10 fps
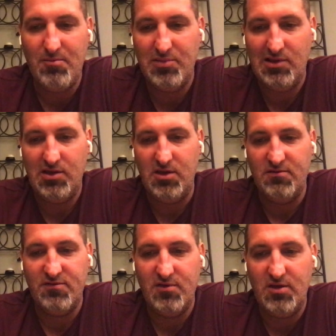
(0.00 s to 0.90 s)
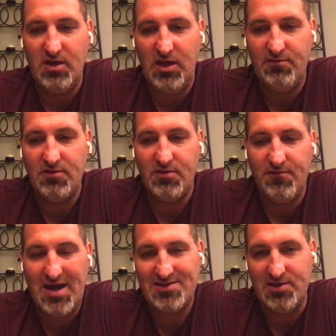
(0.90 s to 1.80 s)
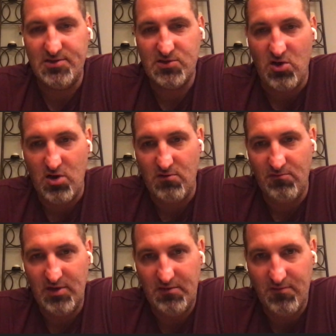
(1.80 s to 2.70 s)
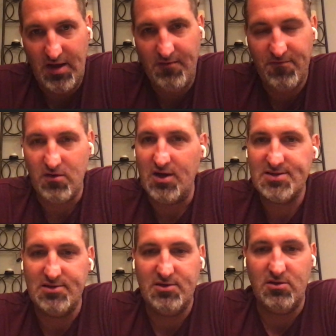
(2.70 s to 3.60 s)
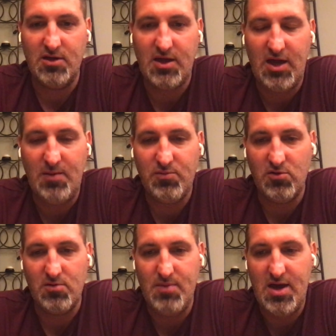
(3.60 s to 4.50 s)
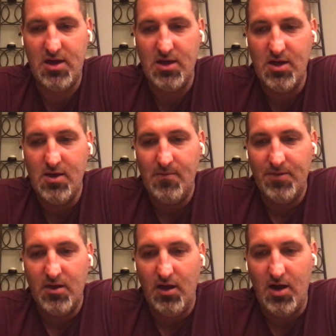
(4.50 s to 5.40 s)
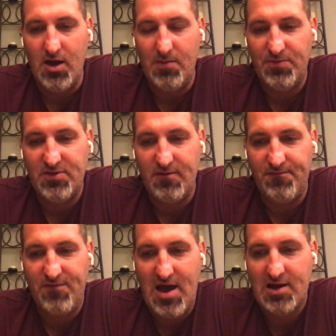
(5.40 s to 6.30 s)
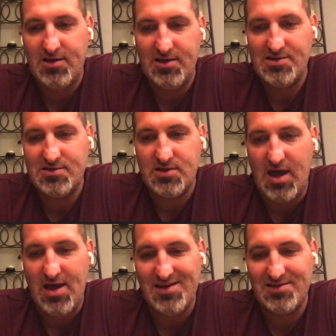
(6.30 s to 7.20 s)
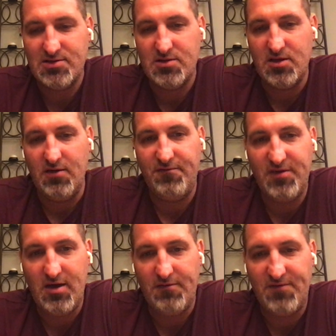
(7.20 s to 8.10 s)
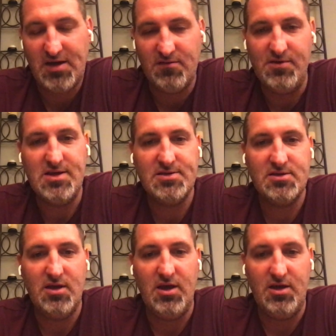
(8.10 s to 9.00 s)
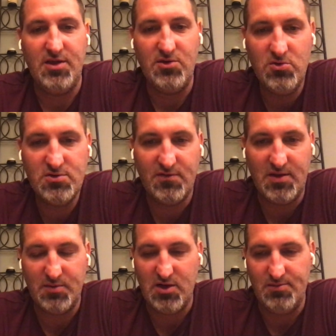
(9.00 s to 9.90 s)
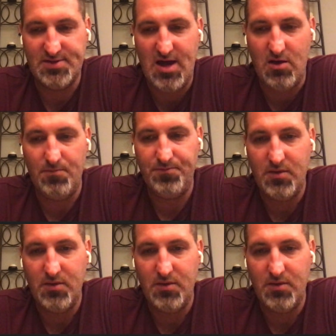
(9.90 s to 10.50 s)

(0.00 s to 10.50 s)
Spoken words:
believe even if the vaccines aren't really ready for us until like April or May, the fact is, as the effectiveness and the news of them comes out,